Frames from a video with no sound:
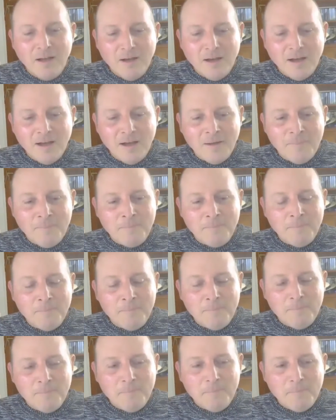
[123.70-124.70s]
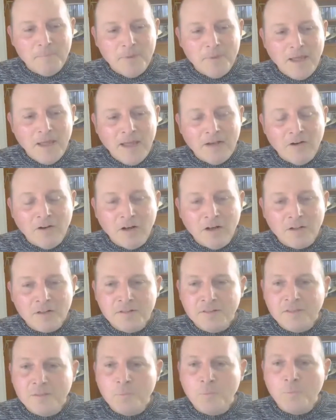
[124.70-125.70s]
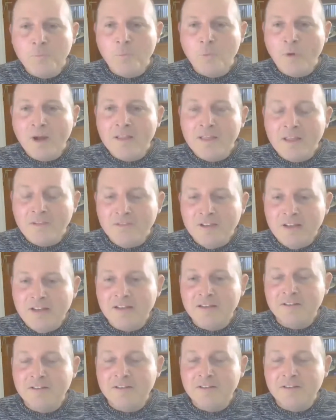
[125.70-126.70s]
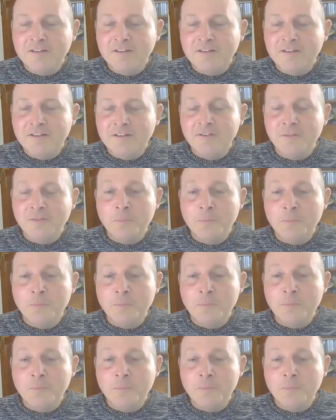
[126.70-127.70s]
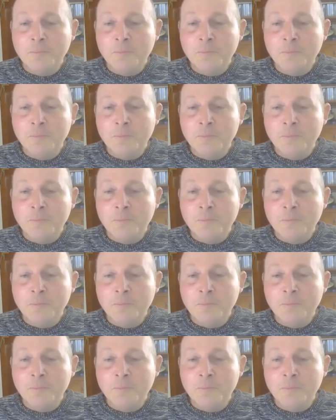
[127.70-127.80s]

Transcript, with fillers: um, and ask them where they're feeling in the body.